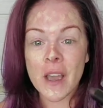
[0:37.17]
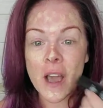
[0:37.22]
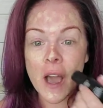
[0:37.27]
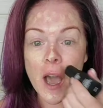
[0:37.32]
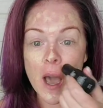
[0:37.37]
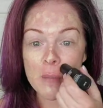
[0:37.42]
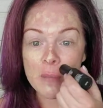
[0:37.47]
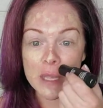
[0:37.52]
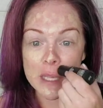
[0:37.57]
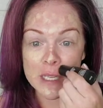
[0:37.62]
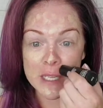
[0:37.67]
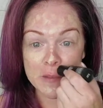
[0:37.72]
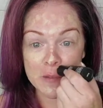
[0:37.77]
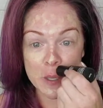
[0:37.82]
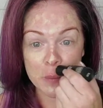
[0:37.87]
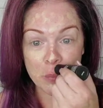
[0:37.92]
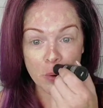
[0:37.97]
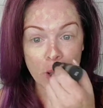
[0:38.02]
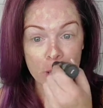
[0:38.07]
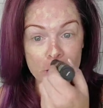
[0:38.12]
Any of the
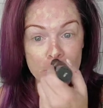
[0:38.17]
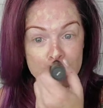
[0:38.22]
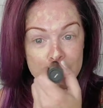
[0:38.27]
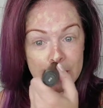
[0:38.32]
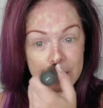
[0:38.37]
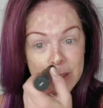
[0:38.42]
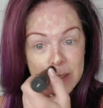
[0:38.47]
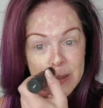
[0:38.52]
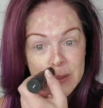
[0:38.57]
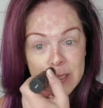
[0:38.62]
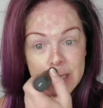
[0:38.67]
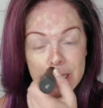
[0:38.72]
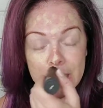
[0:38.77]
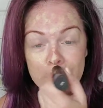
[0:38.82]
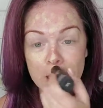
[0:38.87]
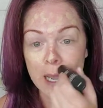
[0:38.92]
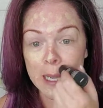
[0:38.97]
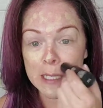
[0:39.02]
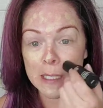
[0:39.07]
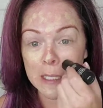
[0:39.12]
products
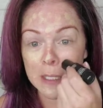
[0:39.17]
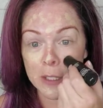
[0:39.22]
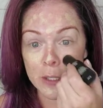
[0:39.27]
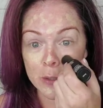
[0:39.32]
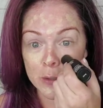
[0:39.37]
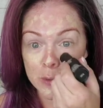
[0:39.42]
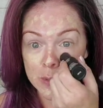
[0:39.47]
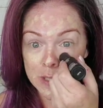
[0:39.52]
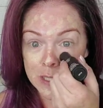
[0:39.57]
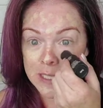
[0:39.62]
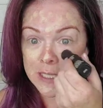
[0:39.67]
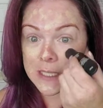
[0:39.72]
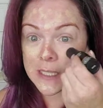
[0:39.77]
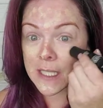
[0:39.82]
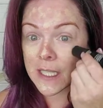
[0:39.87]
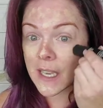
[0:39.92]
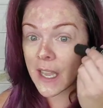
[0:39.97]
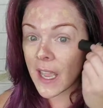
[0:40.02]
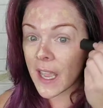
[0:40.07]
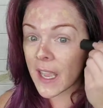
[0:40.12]
you see
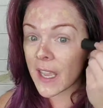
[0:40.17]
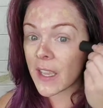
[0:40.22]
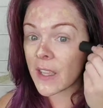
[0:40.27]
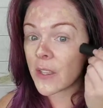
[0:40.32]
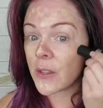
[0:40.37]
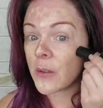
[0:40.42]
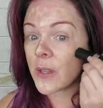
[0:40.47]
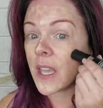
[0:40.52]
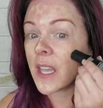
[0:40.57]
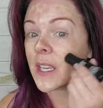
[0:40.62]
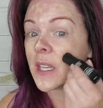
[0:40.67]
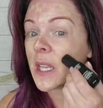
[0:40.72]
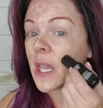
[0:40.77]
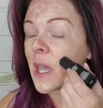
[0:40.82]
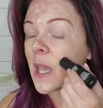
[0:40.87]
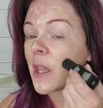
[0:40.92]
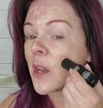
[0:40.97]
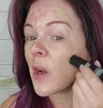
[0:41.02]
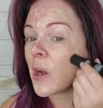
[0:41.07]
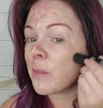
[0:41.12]
today, you can
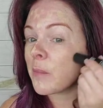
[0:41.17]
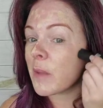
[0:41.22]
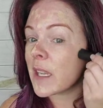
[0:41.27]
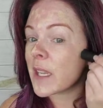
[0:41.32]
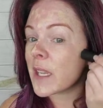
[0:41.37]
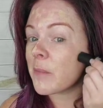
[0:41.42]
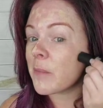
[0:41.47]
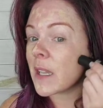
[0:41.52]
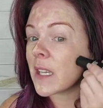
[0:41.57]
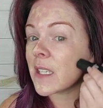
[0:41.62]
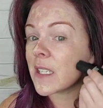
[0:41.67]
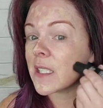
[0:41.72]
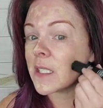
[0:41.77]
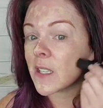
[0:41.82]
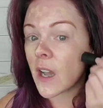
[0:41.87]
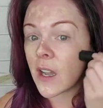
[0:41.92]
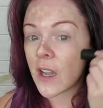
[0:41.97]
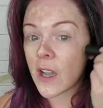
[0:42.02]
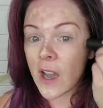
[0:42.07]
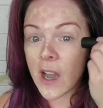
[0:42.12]
get on
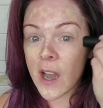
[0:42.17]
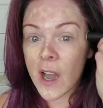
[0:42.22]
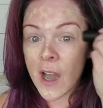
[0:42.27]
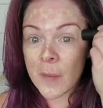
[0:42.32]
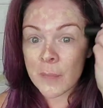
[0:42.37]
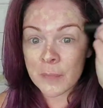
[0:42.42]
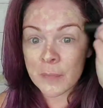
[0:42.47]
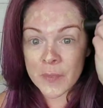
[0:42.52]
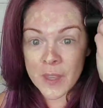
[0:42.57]
makeupmandy.com.